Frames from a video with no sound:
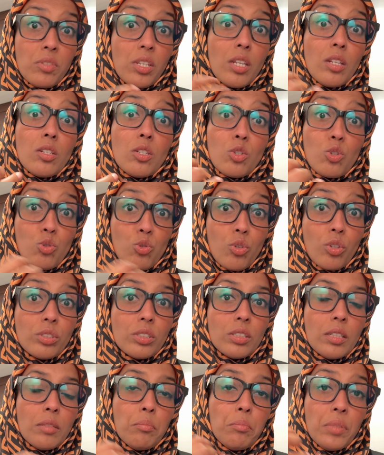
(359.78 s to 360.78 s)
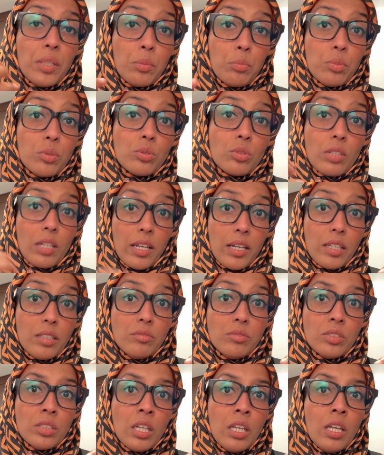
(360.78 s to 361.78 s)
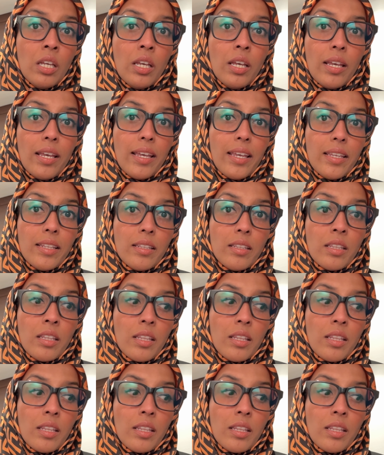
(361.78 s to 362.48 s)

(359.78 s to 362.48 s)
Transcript: distorting people's lives. And